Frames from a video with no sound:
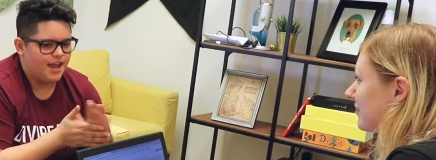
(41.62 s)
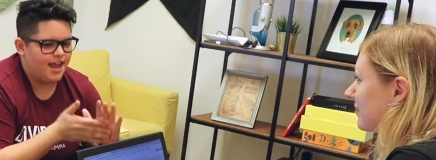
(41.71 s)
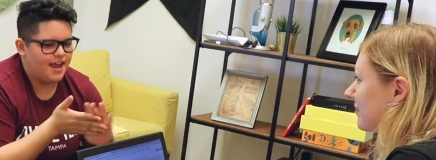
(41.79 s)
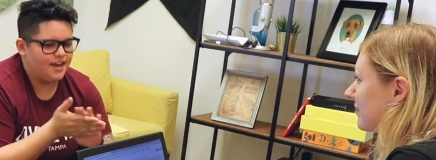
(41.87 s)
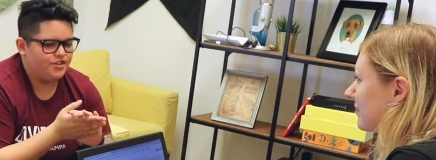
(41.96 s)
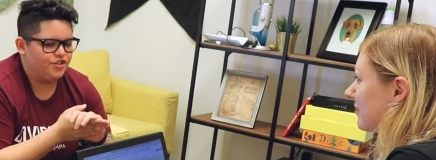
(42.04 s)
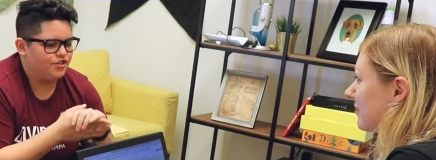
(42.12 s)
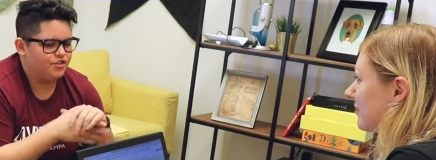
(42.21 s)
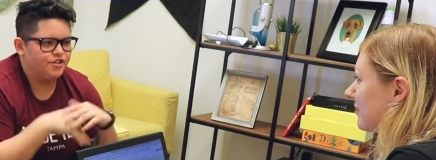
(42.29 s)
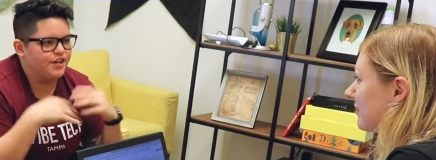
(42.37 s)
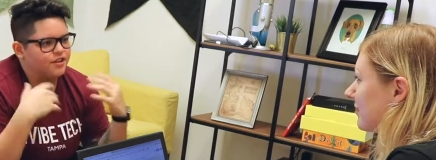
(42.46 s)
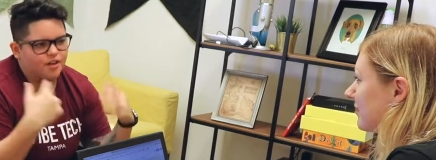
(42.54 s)
Speaker 1: and she
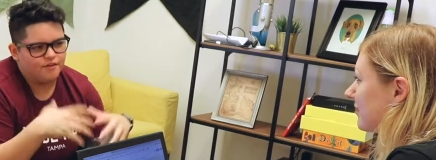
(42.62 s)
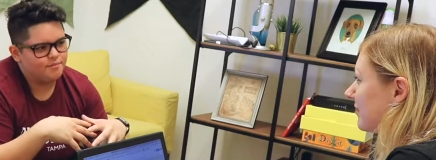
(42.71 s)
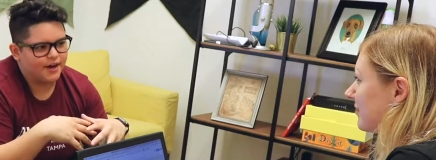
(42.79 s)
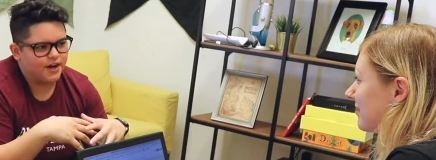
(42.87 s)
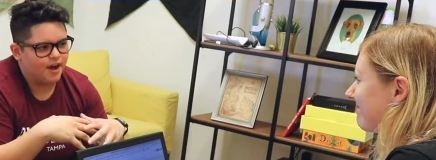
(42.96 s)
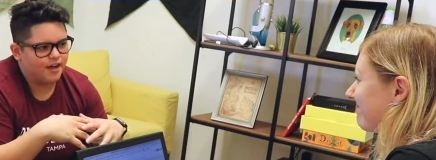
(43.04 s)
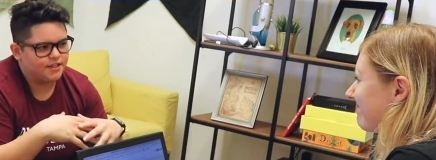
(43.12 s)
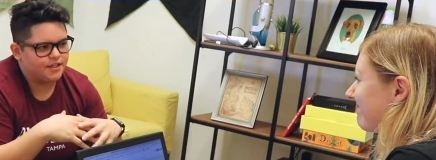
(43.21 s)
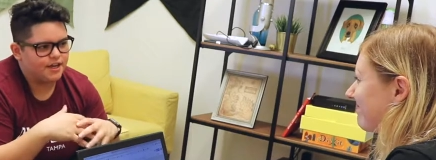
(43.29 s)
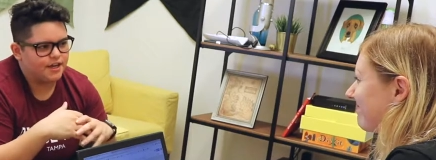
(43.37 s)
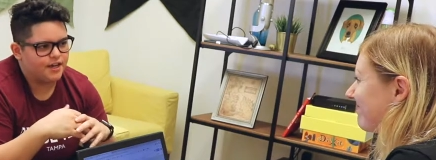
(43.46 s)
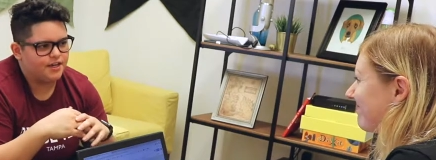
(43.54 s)
just like loved my
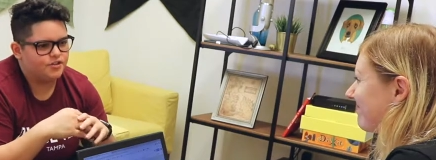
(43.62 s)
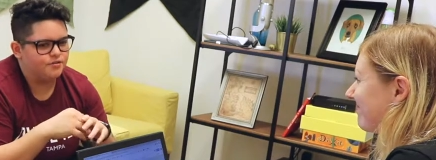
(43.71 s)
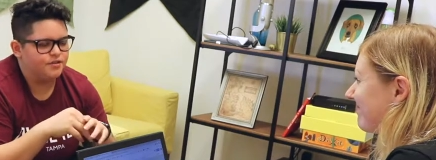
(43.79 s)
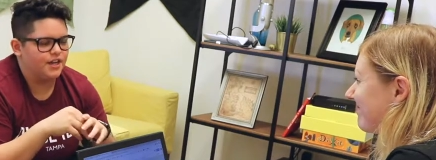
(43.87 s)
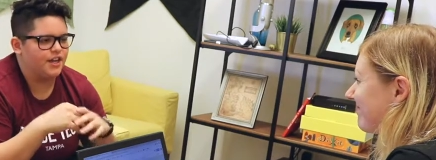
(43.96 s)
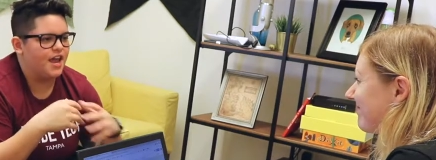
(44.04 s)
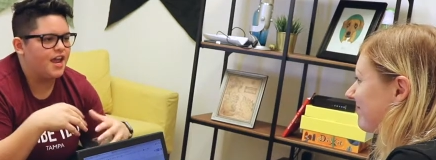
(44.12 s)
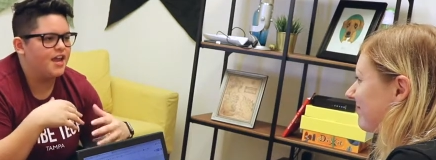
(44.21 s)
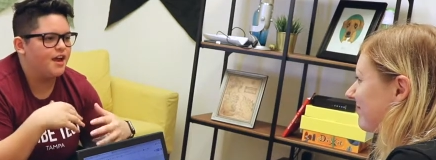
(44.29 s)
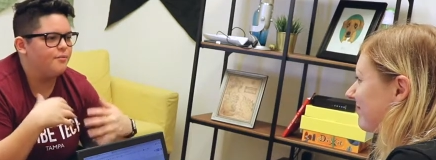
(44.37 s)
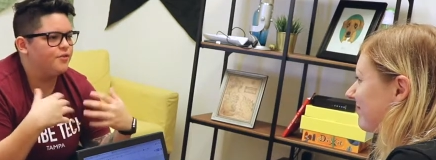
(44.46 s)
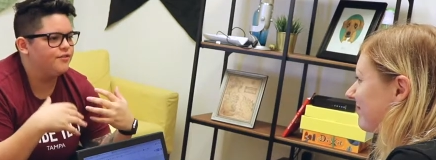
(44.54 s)
content and she was like hey
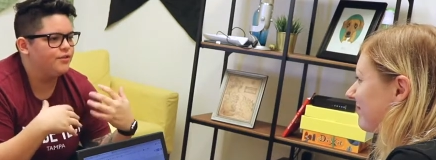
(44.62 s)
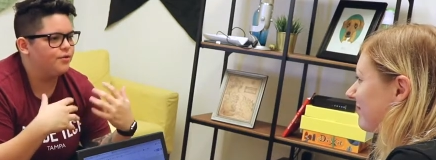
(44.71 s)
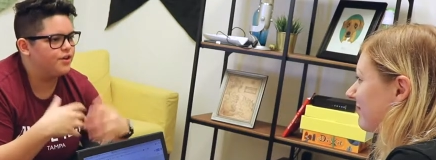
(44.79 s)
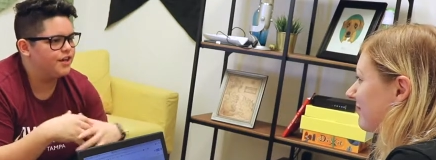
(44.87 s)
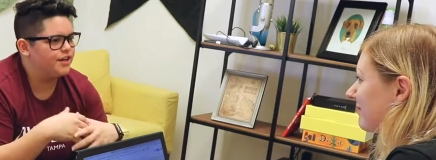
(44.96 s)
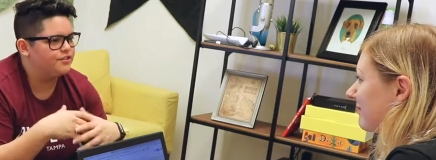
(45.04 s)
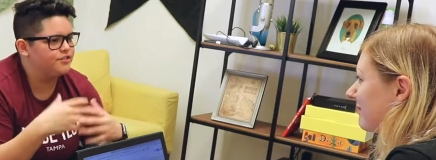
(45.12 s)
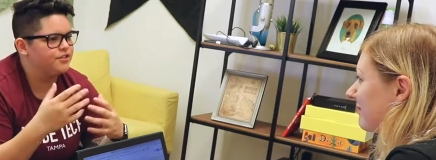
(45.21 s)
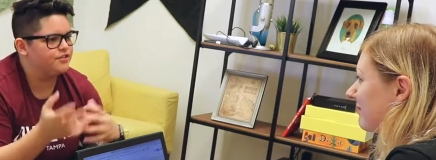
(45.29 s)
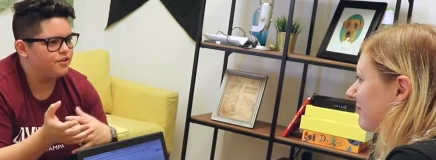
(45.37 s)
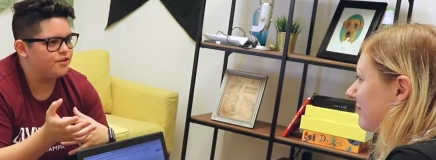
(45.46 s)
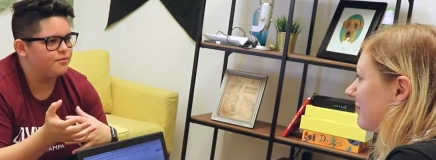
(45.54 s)
i'm one of the organizers at
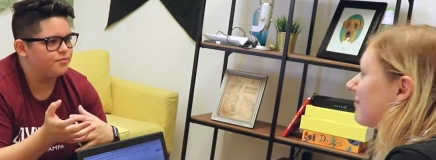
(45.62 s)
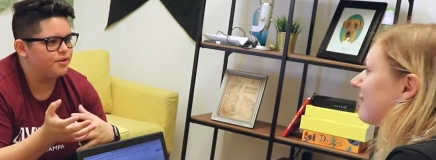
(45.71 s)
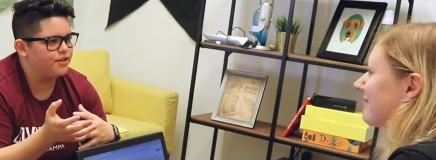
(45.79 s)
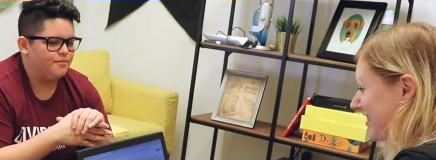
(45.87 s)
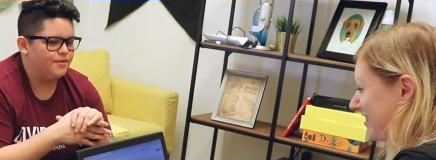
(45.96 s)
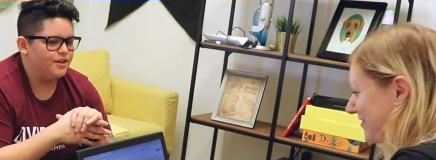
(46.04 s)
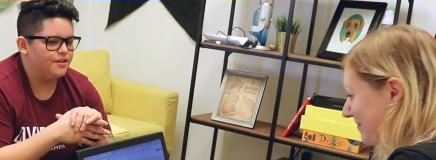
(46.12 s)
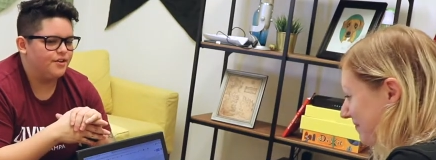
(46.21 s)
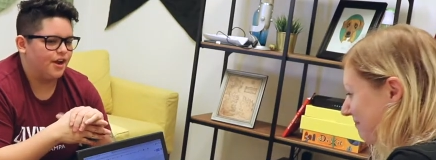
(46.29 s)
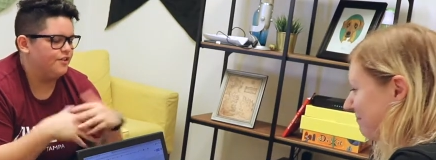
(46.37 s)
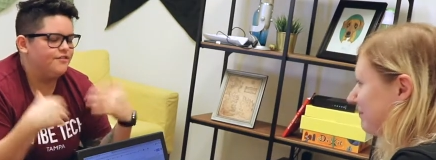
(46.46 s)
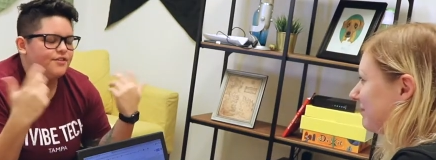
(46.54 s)
startup week i'm like i
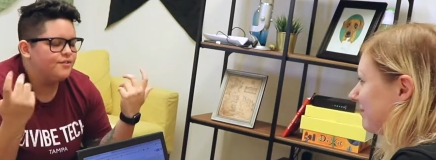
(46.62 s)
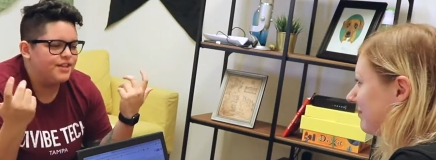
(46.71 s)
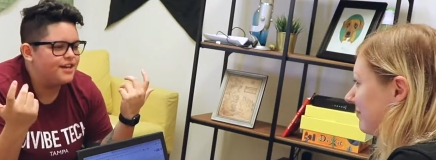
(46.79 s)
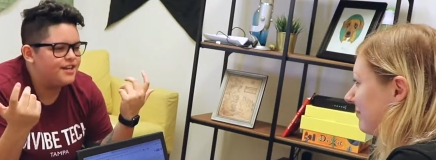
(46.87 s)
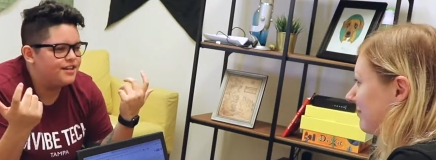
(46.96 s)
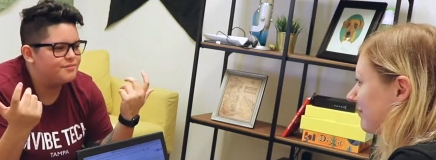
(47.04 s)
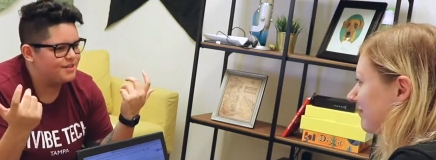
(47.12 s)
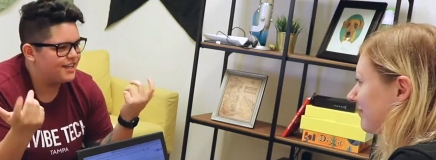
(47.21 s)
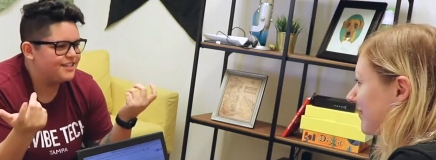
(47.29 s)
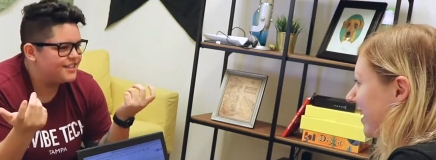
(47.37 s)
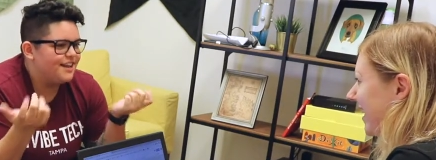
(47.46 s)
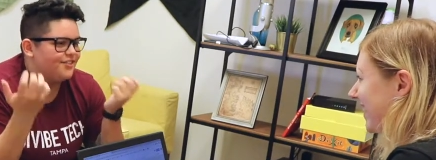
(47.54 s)
don't even know what that is but that
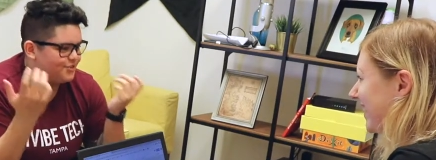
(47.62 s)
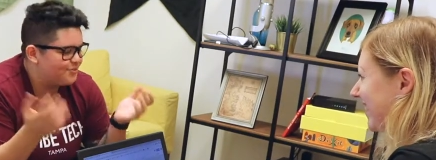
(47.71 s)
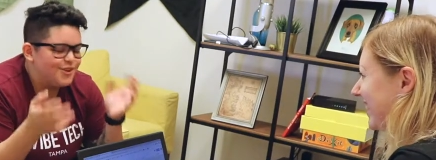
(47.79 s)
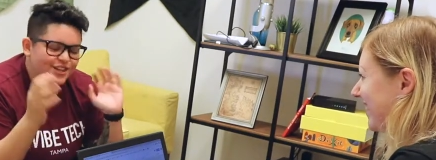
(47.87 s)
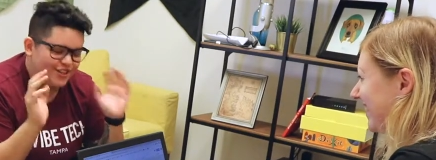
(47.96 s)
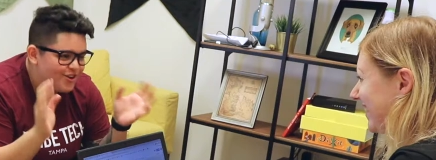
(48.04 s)
sounds really